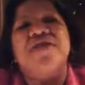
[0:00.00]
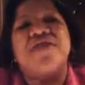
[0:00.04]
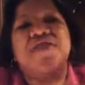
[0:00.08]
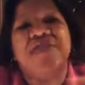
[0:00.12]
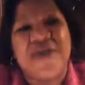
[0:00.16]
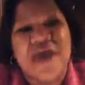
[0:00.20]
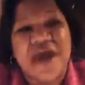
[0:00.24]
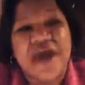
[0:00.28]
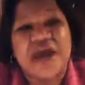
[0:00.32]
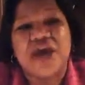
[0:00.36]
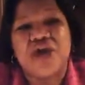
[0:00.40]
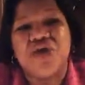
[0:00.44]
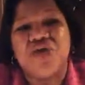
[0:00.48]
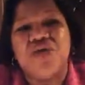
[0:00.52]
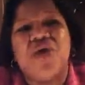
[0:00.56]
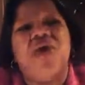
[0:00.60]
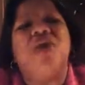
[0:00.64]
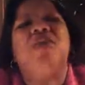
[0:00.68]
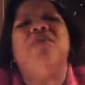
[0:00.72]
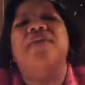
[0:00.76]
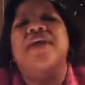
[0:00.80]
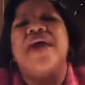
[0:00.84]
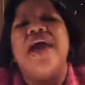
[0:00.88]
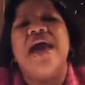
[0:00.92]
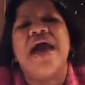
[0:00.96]
to thank you
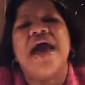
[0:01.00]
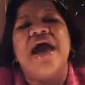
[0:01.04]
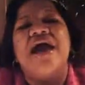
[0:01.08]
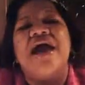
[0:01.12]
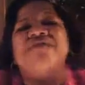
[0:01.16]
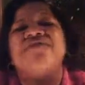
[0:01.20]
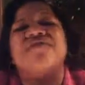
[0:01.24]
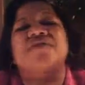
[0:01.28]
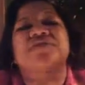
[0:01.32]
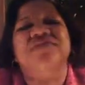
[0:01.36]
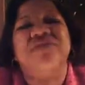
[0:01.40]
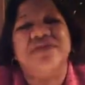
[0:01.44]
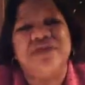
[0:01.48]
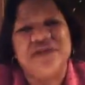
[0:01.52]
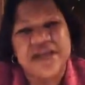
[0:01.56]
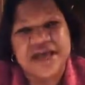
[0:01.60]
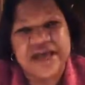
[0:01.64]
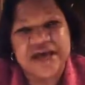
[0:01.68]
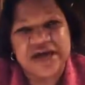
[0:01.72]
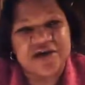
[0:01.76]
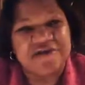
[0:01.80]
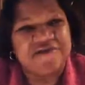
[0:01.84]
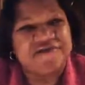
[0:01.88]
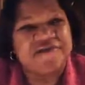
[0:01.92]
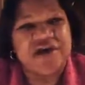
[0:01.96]
on behalf of the
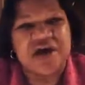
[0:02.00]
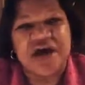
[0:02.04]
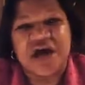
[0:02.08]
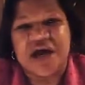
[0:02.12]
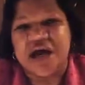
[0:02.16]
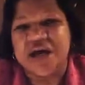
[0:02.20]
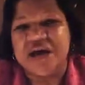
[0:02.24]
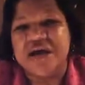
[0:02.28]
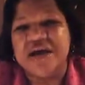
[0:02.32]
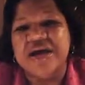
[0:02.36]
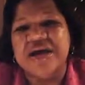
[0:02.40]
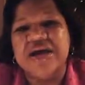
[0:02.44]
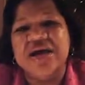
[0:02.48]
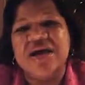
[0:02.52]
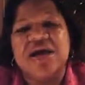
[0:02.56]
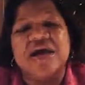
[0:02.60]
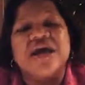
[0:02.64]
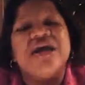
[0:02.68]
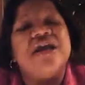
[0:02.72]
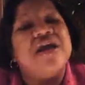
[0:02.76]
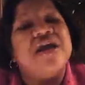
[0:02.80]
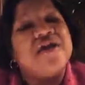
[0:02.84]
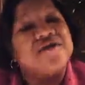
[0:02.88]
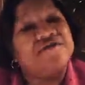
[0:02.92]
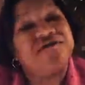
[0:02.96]
Legal Fund
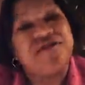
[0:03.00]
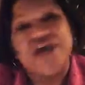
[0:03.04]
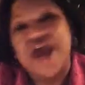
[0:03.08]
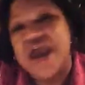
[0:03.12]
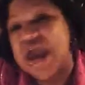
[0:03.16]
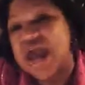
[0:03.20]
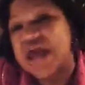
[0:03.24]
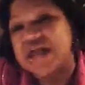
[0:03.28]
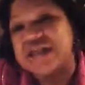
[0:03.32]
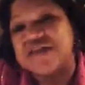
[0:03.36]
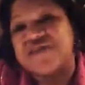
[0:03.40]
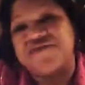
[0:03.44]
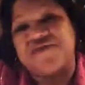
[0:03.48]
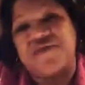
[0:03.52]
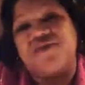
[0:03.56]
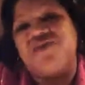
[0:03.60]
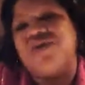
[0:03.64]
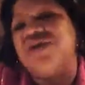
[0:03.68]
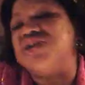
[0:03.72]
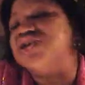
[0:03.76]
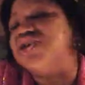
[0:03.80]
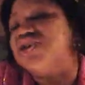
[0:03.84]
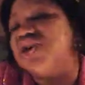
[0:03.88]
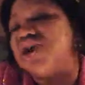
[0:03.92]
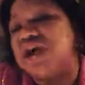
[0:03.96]
in advance for
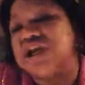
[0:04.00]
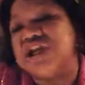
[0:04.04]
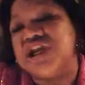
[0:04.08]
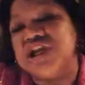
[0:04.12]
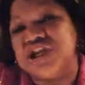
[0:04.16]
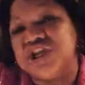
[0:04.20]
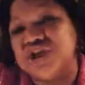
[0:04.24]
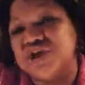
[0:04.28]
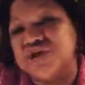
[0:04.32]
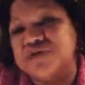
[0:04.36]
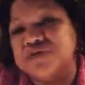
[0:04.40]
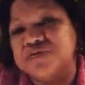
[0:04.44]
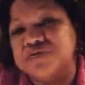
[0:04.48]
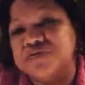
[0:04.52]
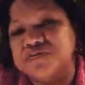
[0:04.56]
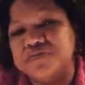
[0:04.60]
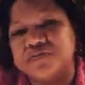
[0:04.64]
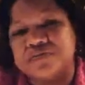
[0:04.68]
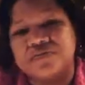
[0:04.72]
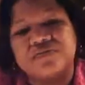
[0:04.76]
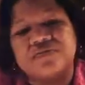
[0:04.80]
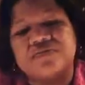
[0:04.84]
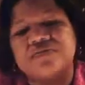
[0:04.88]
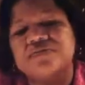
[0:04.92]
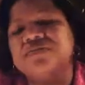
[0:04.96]
what you're going to do.
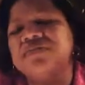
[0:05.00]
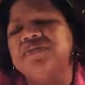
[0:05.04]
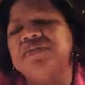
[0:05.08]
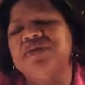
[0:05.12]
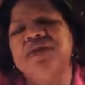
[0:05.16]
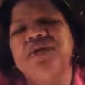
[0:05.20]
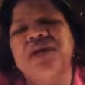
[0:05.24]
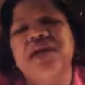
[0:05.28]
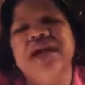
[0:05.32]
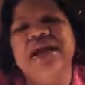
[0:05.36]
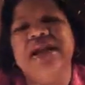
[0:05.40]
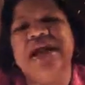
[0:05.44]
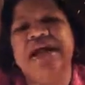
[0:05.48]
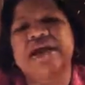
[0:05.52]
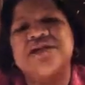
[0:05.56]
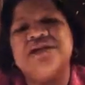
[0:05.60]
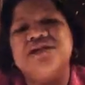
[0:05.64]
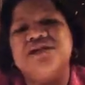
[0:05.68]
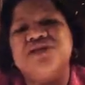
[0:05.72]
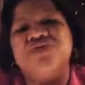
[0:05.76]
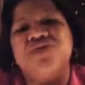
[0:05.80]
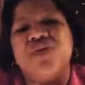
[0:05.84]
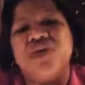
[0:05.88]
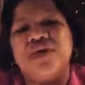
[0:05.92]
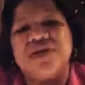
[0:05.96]
And I
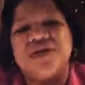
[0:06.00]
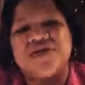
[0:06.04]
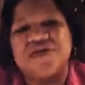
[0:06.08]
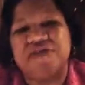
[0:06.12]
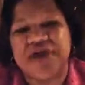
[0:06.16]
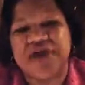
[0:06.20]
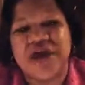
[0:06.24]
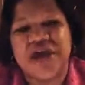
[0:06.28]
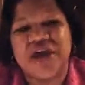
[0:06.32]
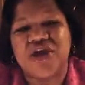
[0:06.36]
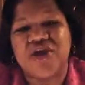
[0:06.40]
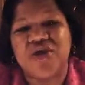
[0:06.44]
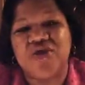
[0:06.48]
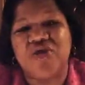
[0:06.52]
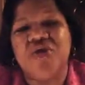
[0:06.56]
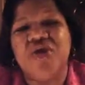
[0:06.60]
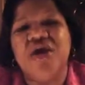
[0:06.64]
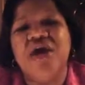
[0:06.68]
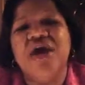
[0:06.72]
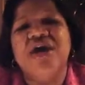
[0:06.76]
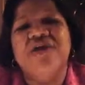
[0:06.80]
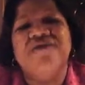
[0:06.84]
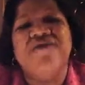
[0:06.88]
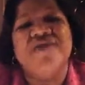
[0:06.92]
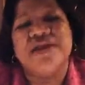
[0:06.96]
just want to thank you
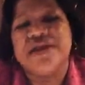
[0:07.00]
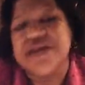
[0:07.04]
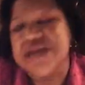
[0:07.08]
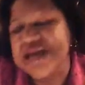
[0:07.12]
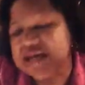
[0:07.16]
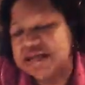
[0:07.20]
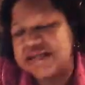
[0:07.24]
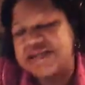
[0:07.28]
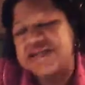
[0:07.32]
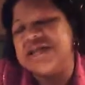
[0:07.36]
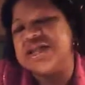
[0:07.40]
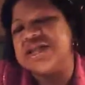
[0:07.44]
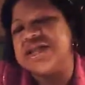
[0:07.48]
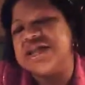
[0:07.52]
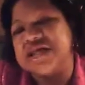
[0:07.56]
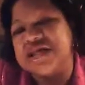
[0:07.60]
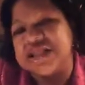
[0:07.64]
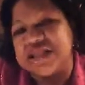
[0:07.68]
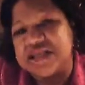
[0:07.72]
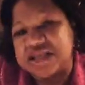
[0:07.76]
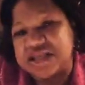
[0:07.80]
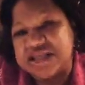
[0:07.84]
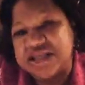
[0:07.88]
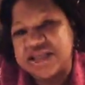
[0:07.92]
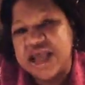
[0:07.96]
for listening
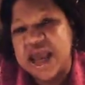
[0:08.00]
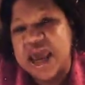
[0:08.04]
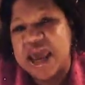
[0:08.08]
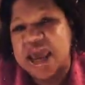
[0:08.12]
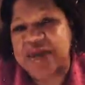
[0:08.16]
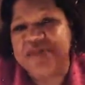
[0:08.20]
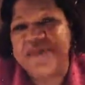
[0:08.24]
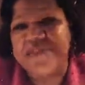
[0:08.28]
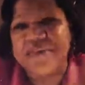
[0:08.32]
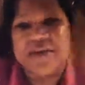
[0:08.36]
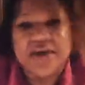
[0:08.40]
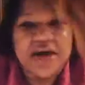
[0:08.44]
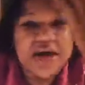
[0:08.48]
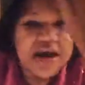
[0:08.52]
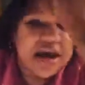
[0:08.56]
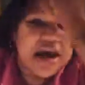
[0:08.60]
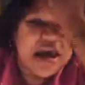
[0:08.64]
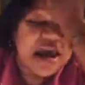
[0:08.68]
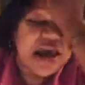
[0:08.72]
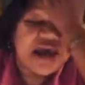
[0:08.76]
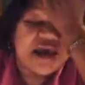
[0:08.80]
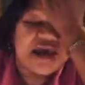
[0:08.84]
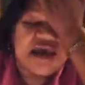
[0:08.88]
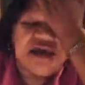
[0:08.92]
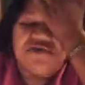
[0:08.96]
to this tape
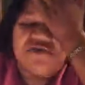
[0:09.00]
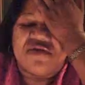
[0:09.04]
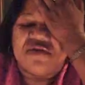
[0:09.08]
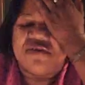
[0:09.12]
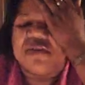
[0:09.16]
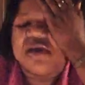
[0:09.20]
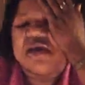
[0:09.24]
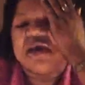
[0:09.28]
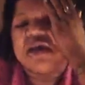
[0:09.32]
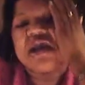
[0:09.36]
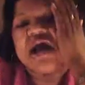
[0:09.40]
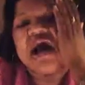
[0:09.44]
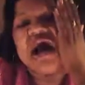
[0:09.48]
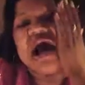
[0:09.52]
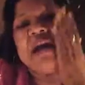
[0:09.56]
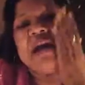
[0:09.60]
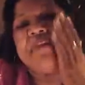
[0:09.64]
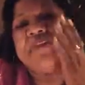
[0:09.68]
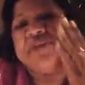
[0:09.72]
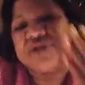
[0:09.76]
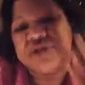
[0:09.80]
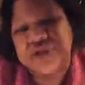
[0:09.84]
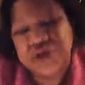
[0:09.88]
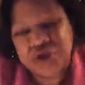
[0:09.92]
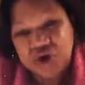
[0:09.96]
and giving me an
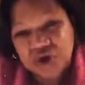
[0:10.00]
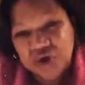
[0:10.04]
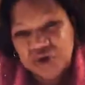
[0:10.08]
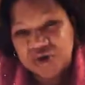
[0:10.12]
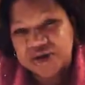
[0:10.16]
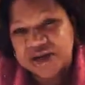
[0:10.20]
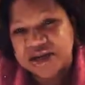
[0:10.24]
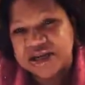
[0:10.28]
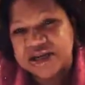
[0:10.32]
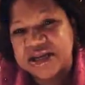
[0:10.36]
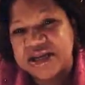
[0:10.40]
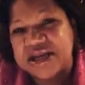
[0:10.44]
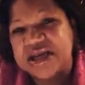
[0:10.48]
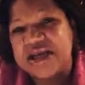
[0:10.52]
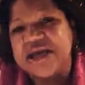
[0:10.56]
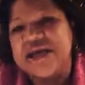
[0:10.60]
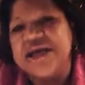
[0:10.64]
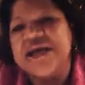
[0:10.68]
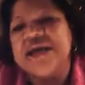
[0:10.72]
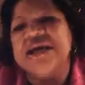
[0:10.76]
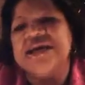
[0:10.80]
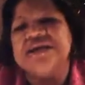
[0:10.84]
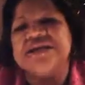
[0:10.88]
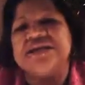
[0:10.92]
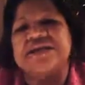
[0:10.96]
opportunity
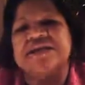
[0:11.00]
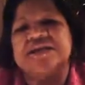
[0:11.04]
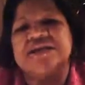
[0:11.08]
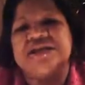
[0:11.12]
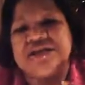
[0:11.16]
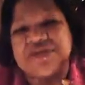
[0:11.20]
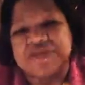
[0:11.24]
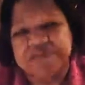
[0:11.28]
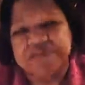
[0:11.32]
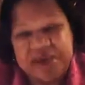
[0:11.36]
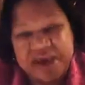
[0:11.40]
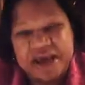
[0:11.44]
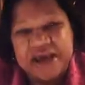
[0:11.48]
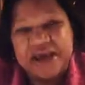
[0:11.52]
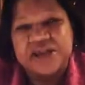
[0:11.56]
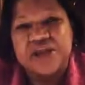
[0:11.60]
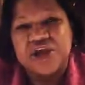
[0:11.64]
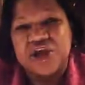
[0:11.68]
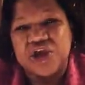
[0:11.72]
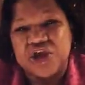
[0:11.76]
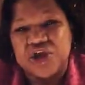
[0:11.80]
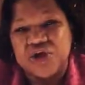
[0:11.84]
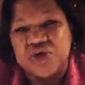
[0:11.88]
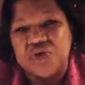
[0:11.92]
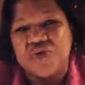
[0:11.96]
to speak
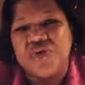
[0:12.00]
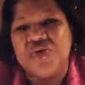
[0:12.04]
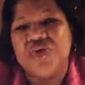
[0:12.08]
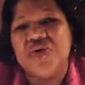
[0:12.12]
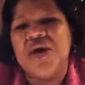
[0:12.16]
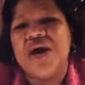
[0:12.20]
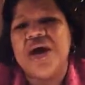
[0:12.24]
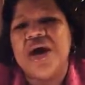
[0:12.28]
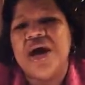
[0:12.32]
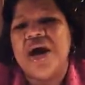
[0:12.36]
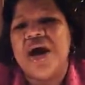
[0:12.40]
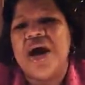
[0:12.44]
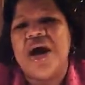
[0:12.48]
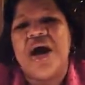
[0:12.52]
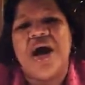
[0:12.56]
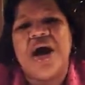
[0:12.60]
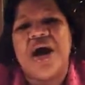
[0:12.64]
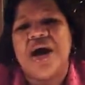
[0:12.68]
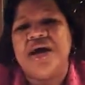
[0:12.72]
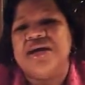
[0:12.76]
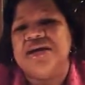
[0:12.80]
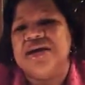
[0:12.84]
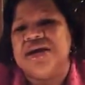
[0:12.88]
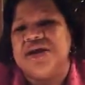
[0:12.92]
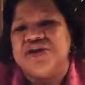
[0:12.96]
to you
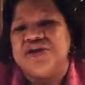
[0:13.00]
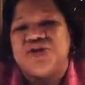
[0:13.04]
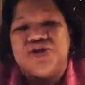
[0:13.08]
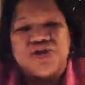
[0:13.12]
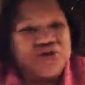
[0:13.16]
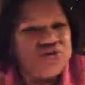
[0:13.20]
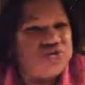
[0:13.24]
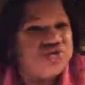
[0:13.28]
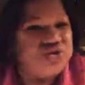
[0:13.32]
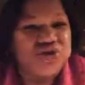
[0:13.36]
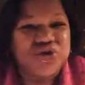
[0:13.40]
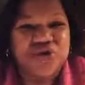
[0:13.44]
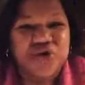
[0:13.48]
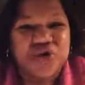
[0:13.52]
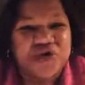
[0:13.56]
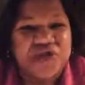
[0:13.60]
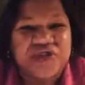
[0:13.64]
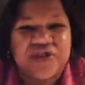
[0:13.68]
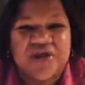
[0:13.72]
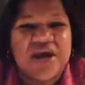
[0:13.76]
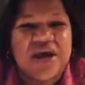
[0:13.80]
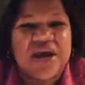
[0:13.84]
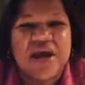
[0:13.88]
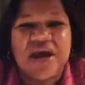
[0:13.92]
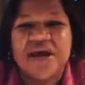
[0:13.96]
on this
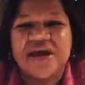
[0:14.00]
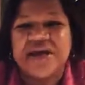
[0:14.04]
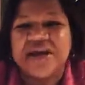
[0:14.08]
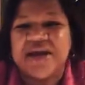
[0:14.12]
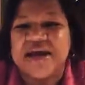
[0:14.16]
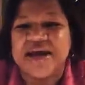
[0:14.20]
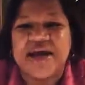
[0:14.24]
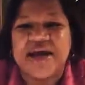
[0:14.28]
YouTube thing.